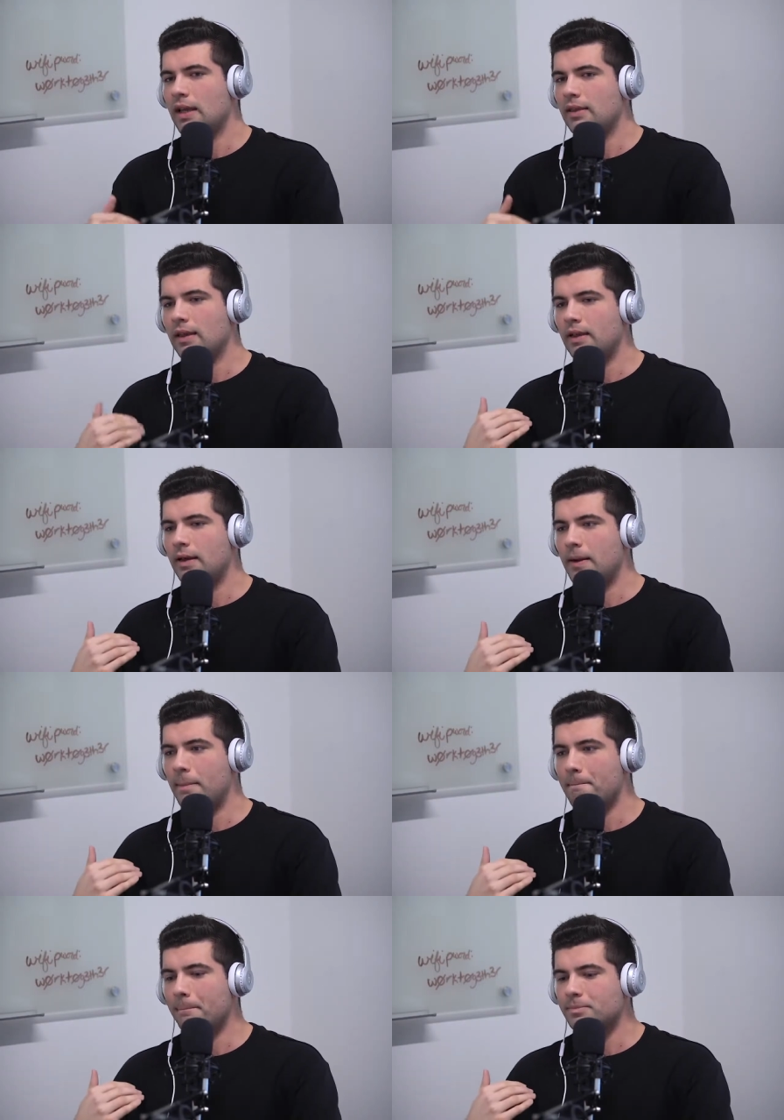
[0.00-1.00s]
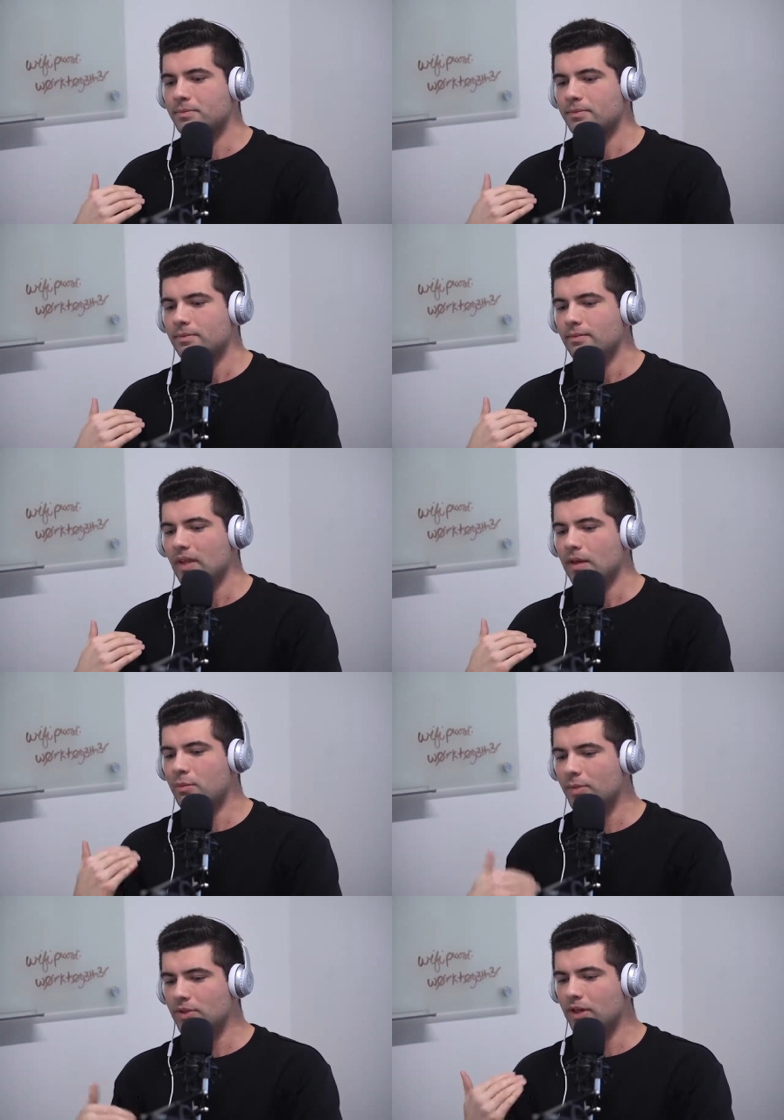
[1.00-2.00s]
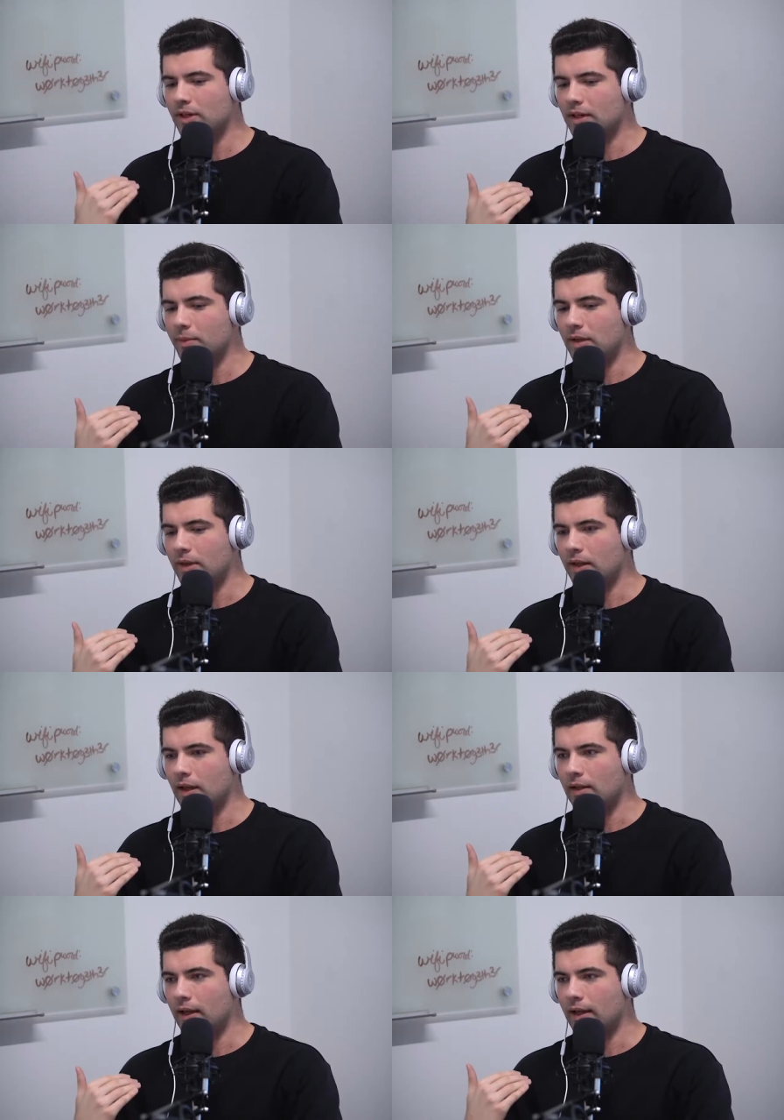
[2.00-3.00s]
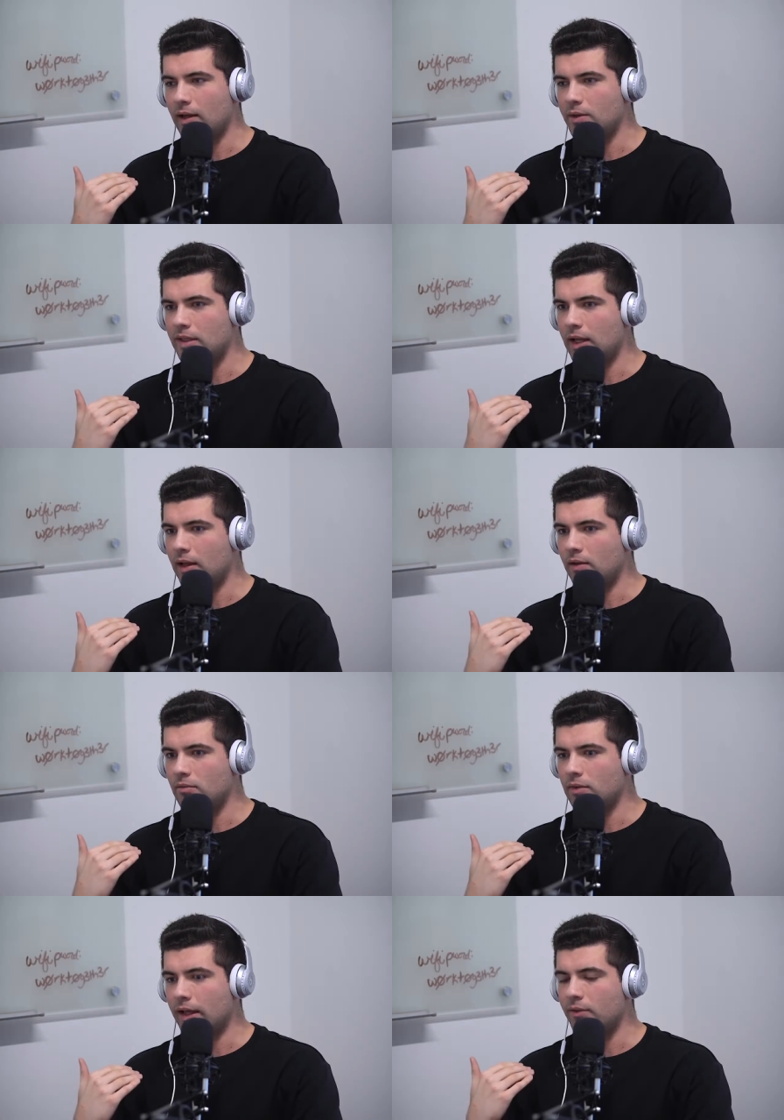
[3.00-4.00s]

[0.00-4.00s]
And then people started coming to me and like I was doing